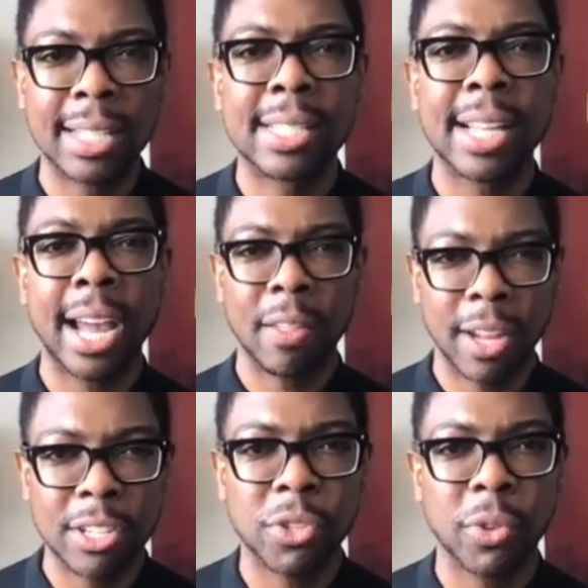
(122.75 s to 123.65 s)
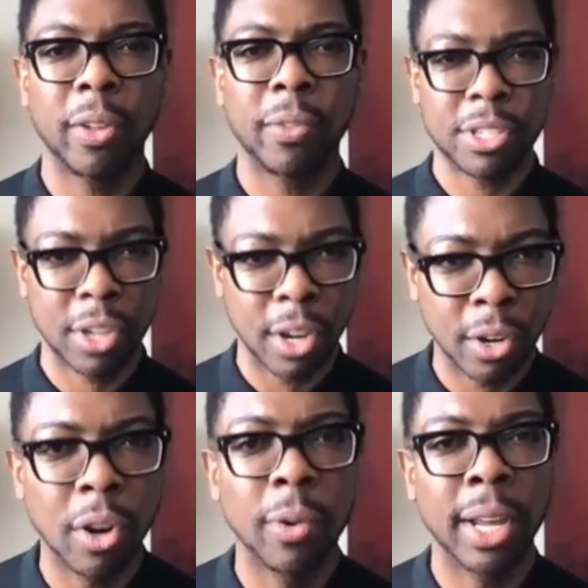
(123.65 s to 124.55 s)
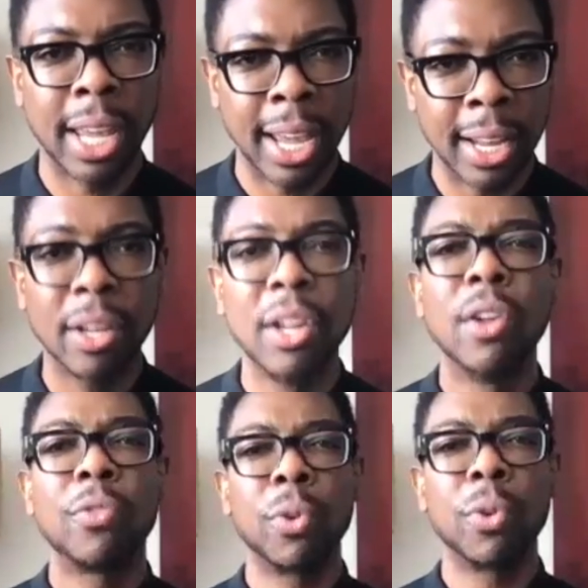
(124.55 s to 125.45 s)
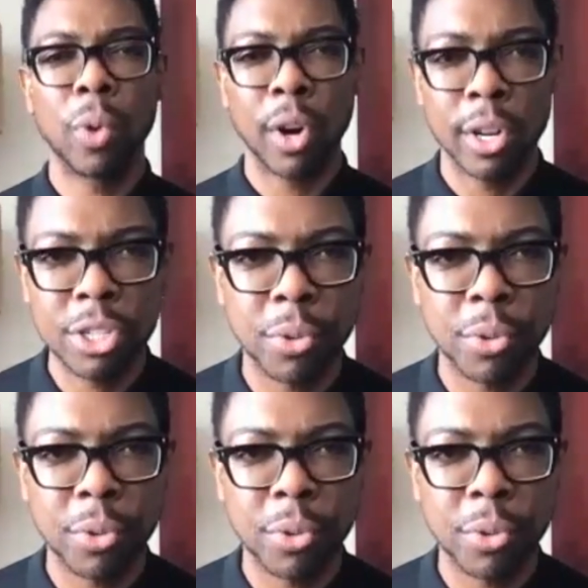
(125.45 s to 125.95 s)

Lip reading: inside of that soil that's going to grow again through words,